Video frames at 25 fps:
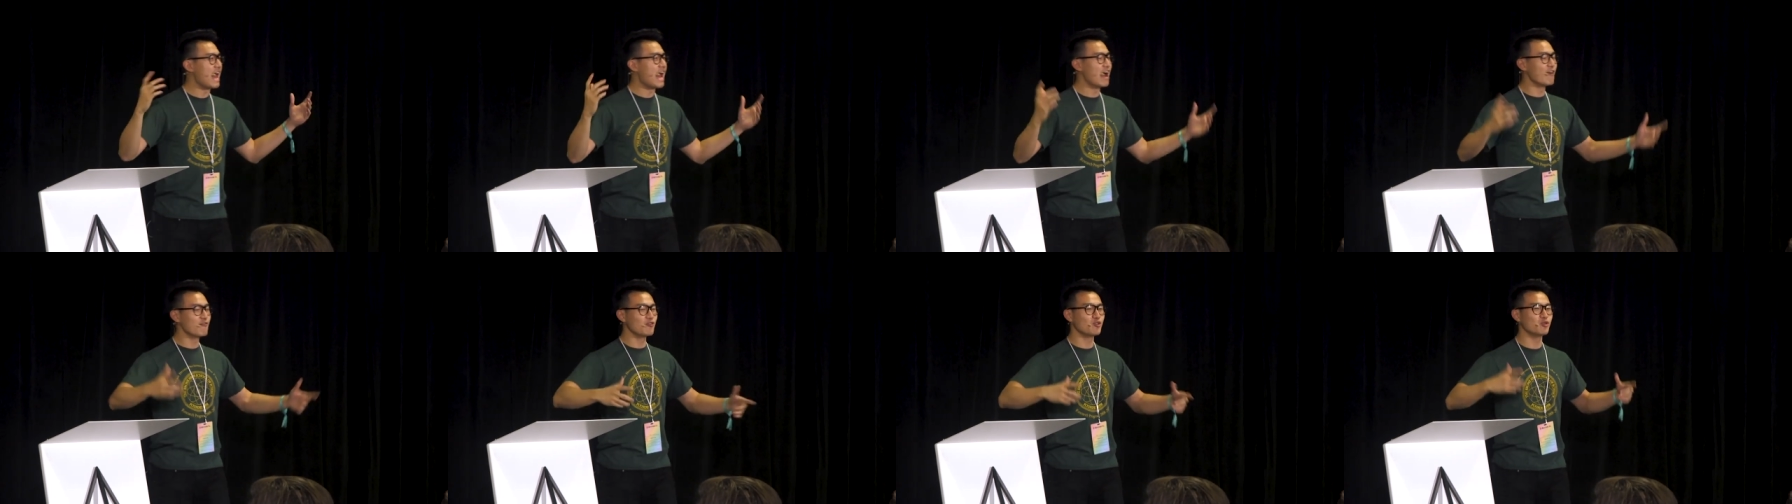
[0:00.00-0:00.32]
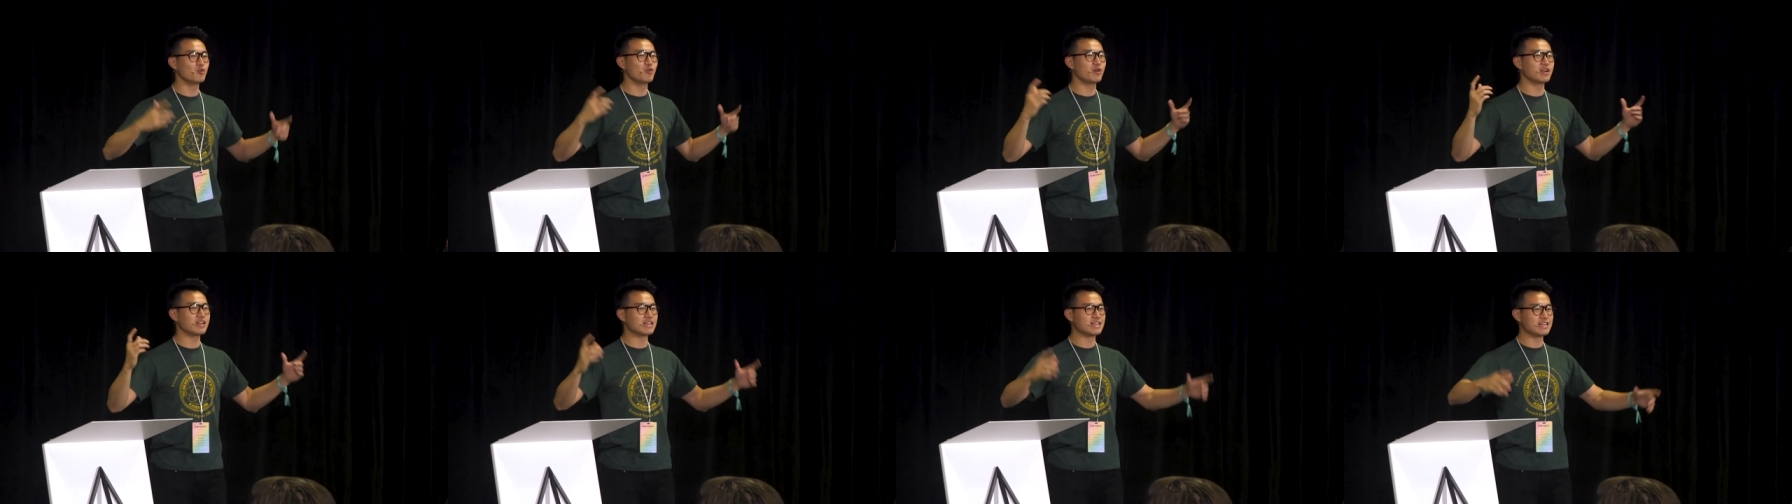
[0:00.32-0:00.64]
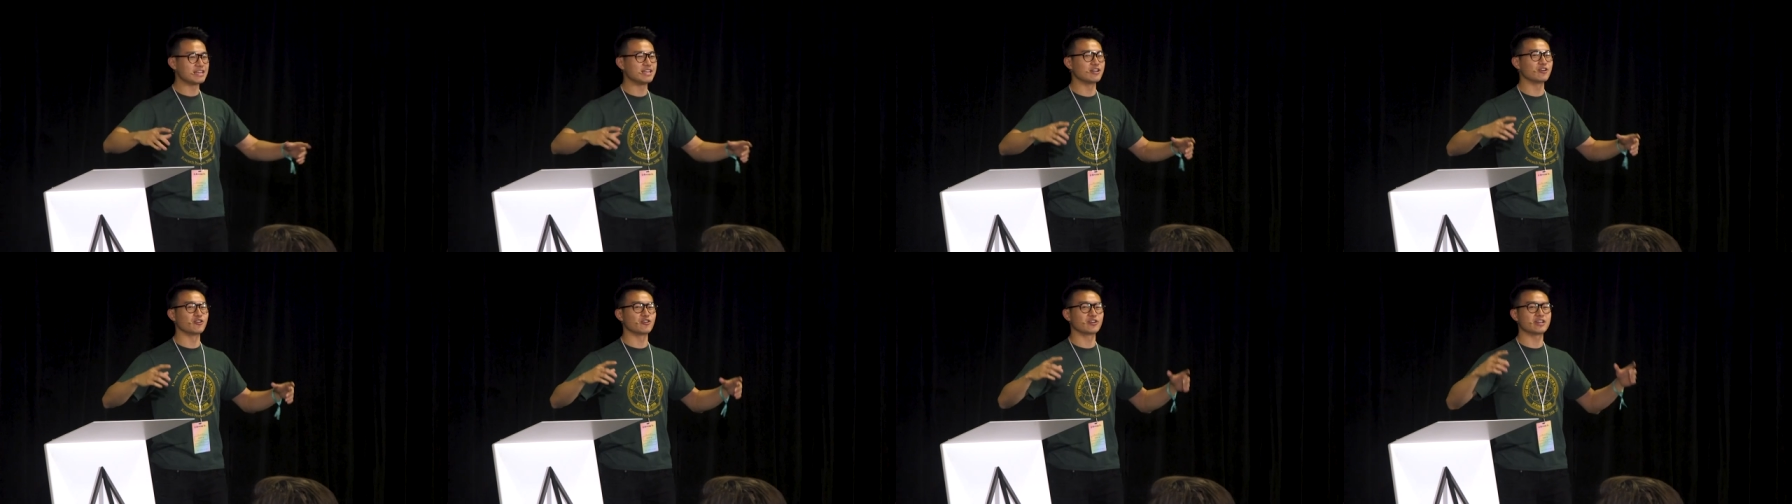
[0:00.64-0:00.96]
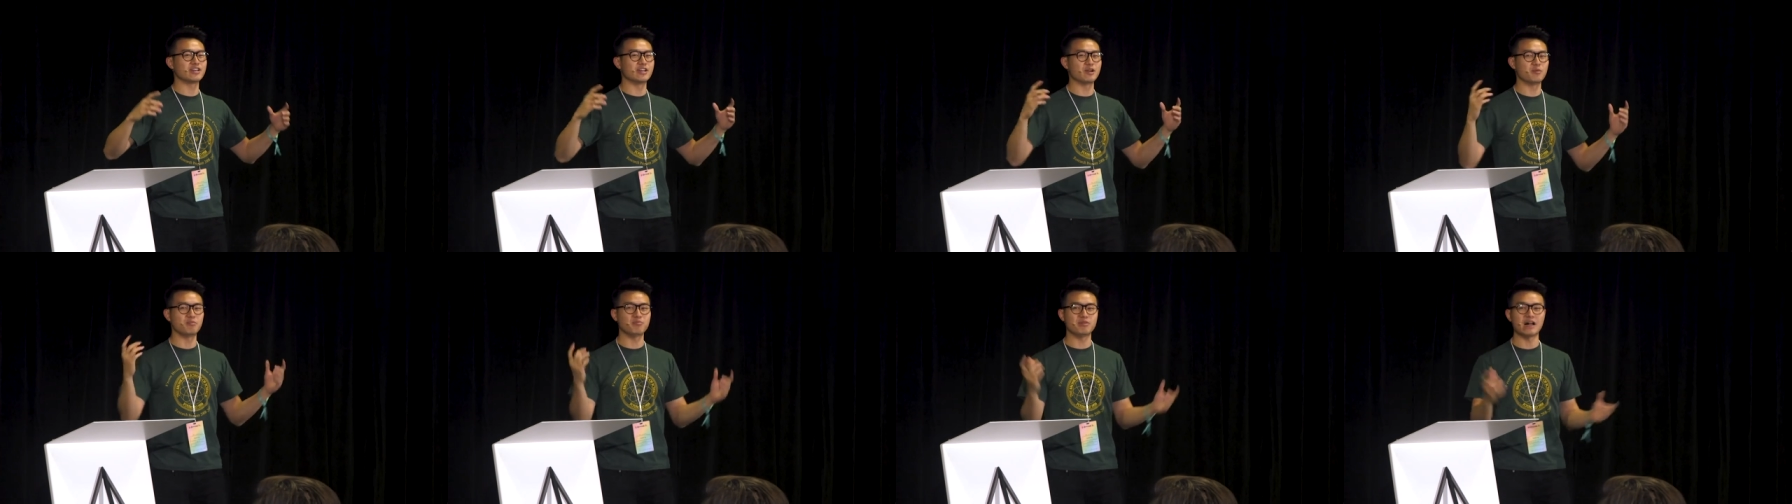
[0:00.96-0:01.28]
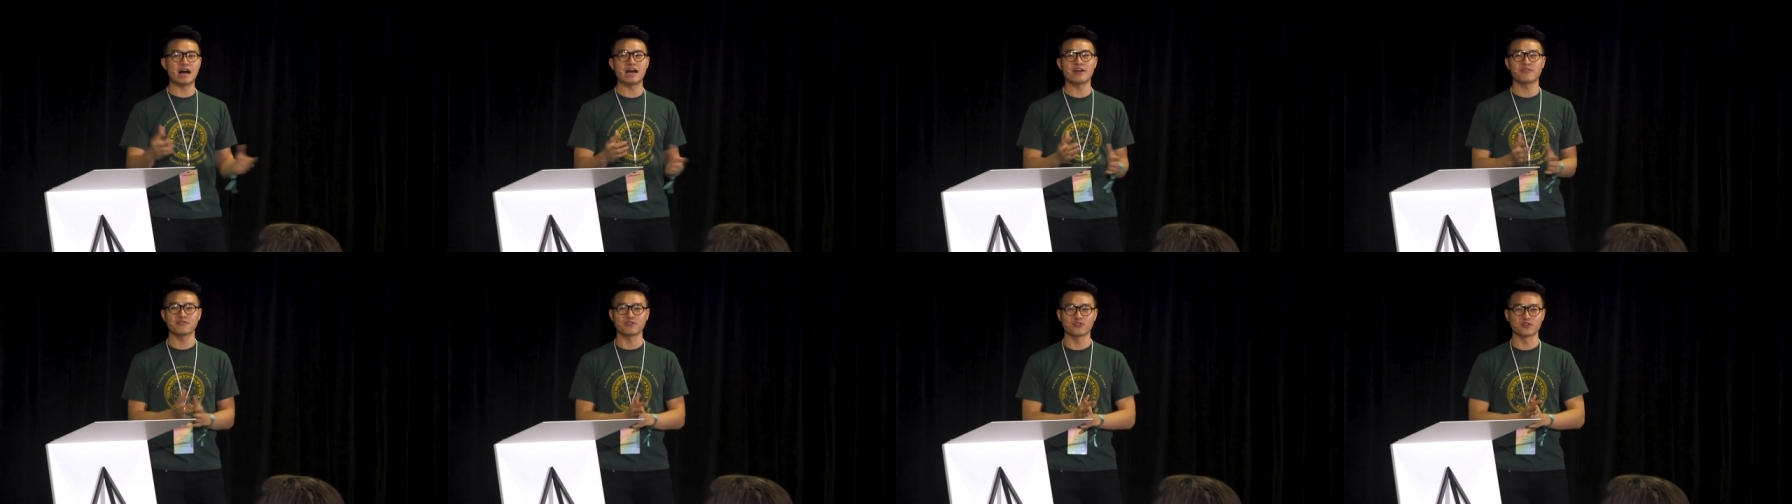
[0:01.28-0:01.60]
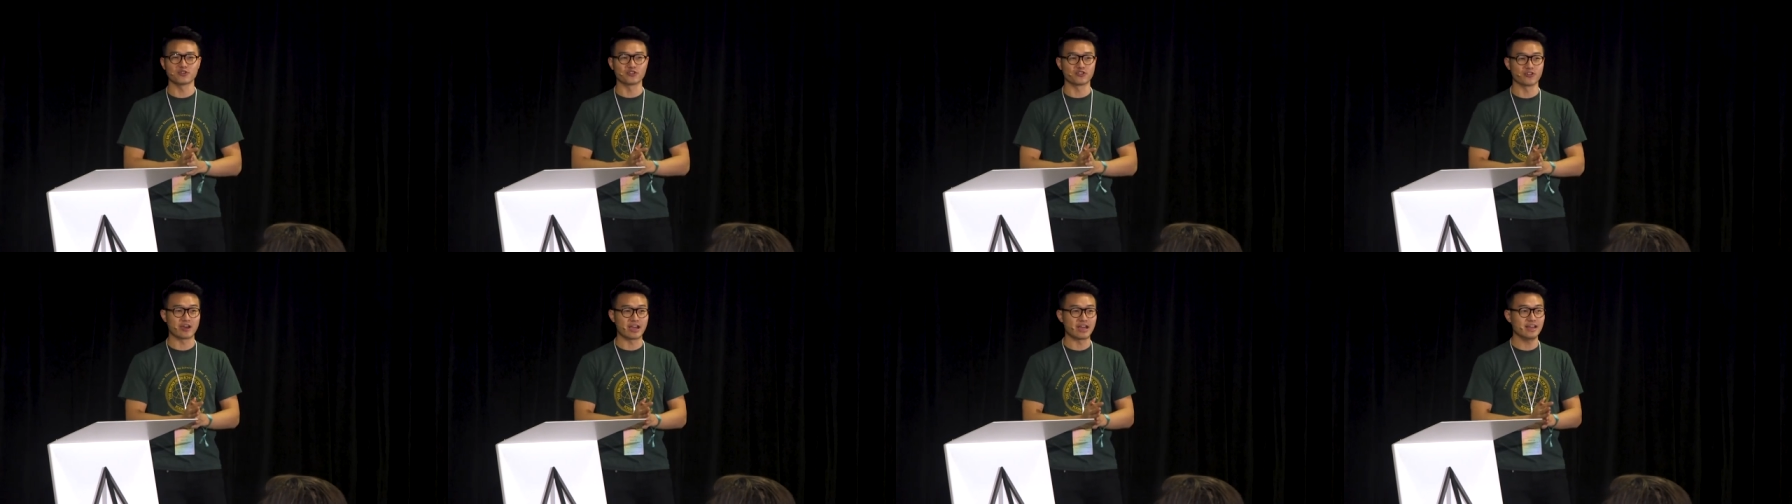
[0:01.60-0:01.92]
Everyone here can apply
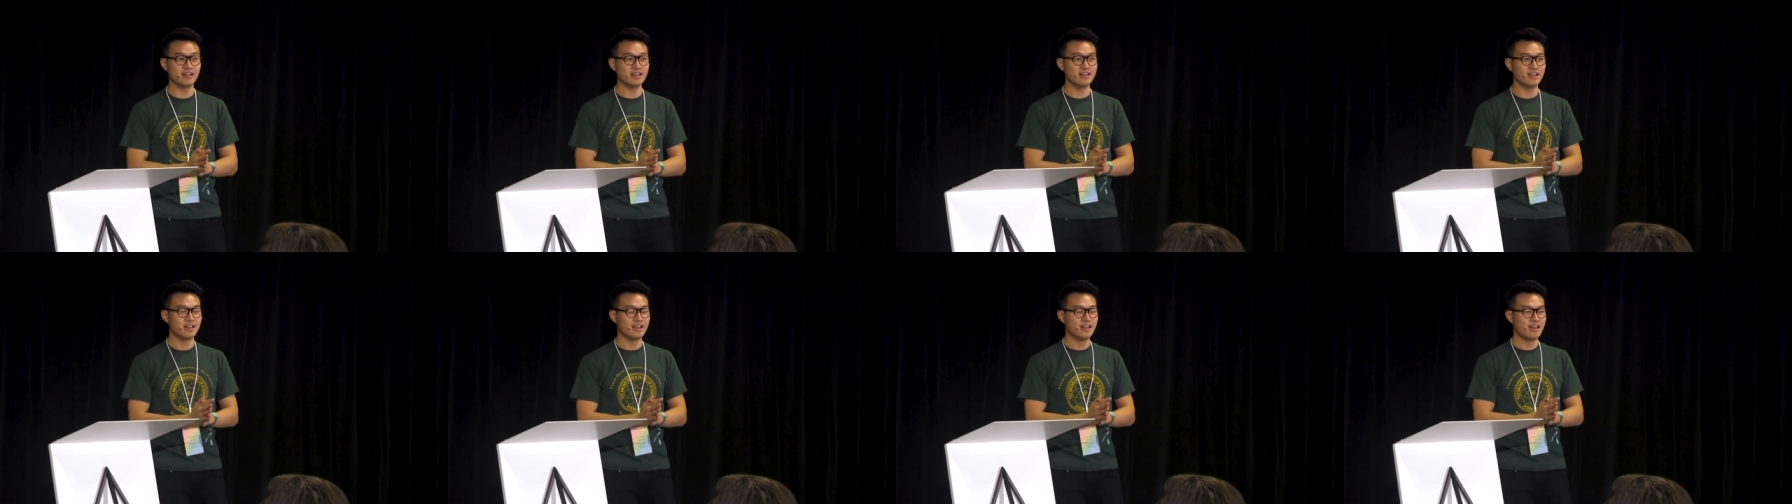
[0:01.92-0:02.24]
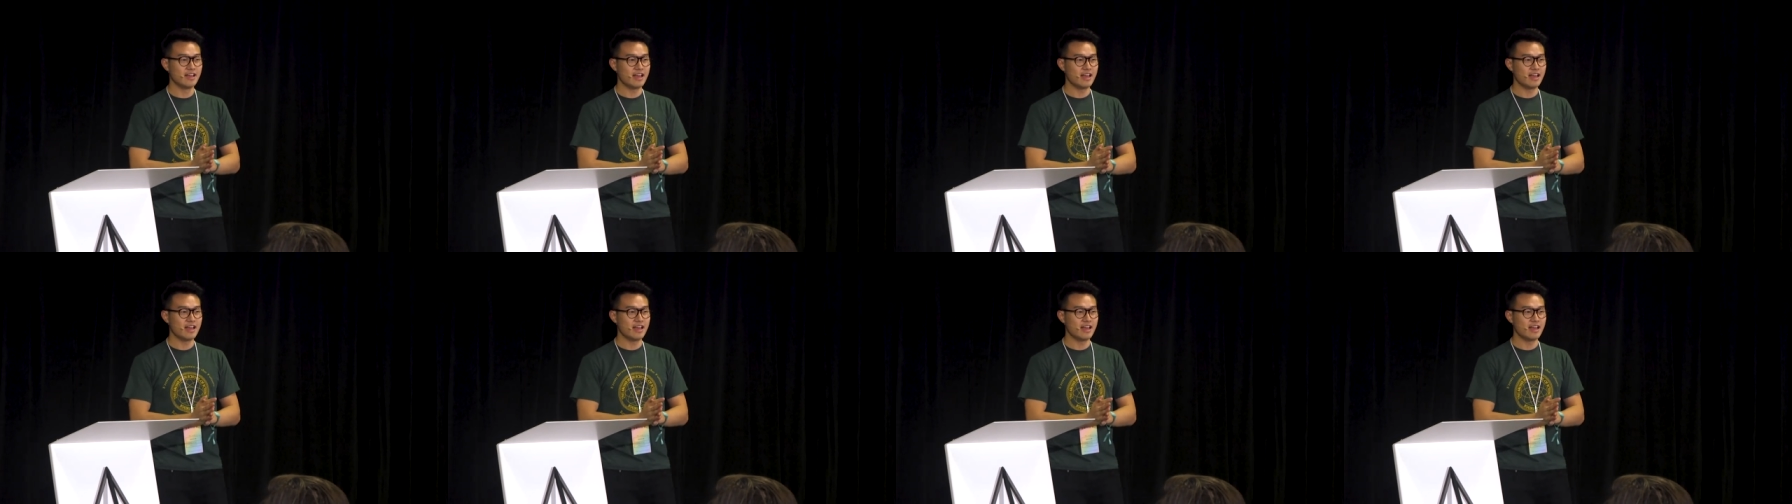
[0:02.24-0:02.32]
for a grant,